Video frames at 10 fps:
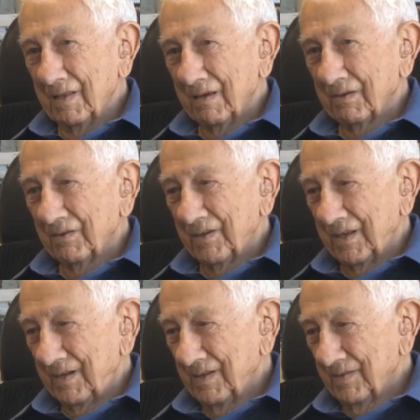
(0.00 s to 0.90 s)
Yeah, go ahead.
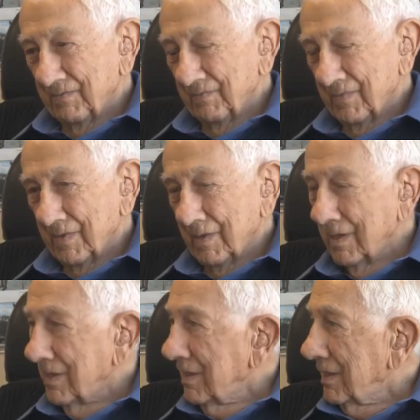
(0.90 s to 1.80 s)

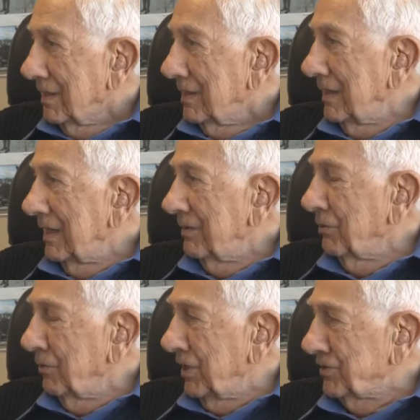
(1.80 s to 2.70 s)
Um, yeah,
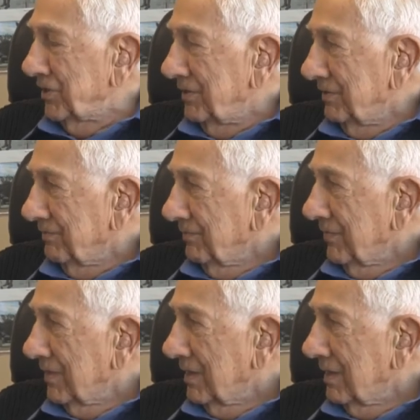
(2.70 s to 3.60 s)
who is it?
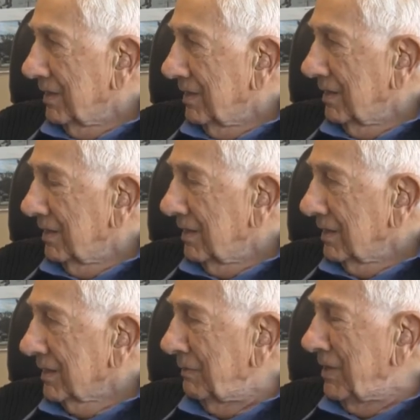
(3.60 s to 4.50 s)

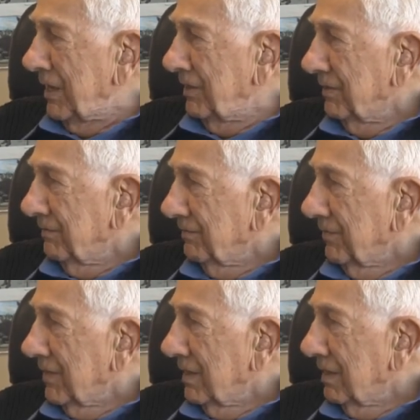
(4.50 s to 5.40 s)
Come in. I just
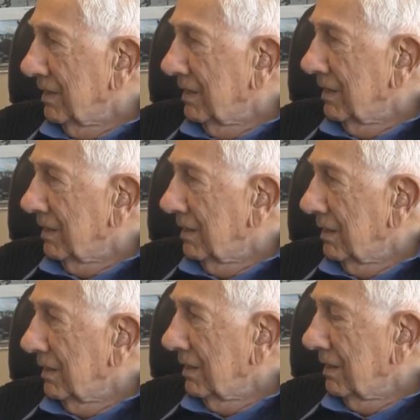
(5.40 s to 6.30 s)
wanted to
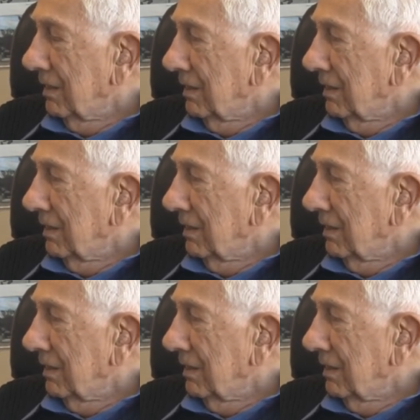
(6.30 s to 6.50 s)
mention it's